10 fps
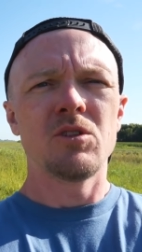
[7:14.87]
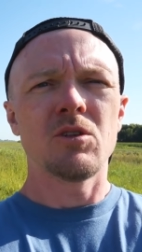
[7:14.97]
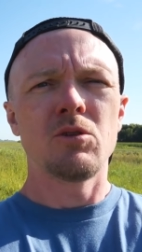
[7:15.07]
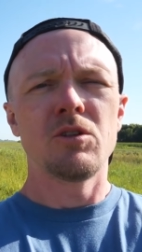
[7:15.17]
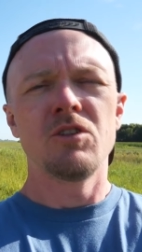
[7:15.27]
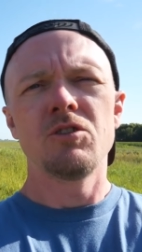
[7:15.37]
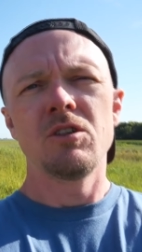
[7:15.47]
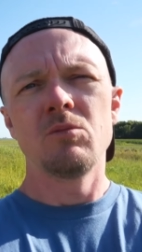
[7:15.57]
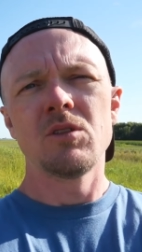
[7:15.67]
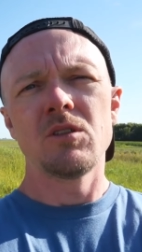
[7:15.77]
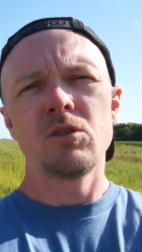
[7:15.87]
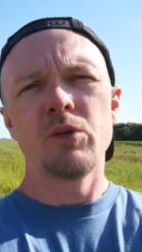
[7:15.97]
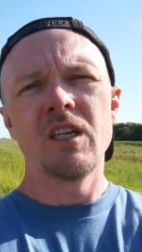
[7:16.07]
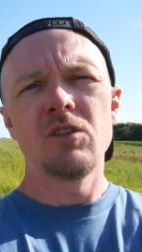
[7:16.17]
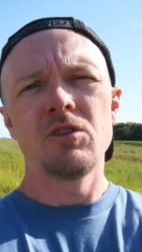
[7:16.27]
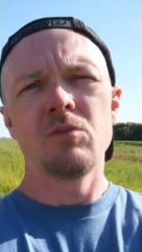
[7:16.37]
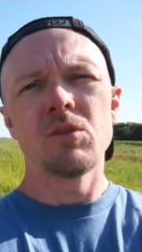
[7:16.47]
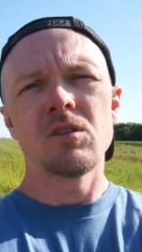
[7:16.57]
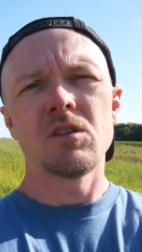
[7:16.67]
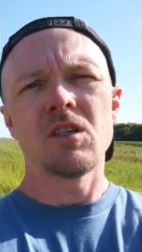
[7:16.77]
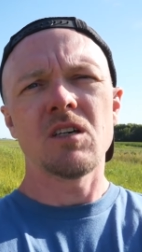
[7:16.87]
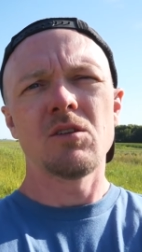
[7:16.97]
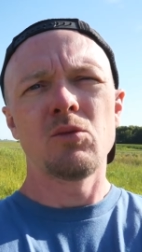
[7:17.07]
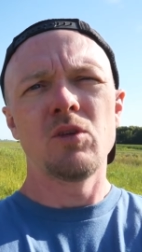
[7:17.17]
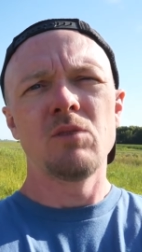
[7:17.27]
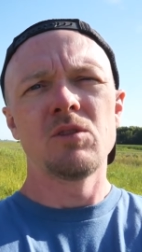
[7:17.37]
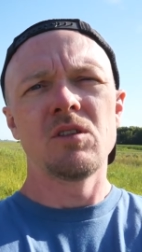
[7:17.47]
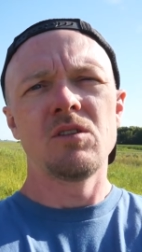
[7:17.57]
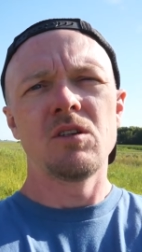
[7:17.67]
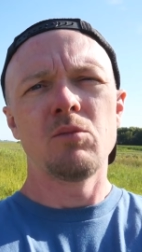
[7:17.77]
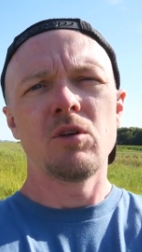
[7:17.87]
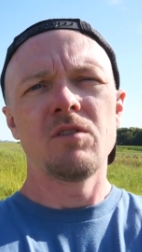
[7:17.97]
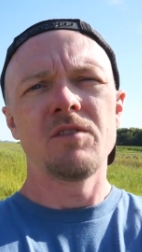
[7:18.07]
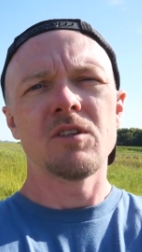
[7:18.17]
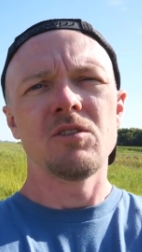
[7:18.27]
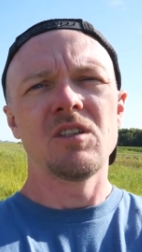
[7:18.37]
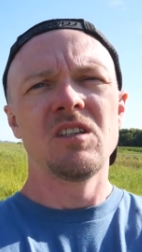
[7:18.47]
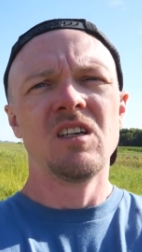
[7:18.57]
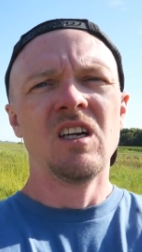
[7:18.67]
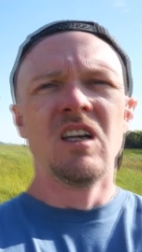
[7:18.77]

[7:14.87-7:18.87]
your corner trims, or your rake trims to tuck the ribs in there perfectly.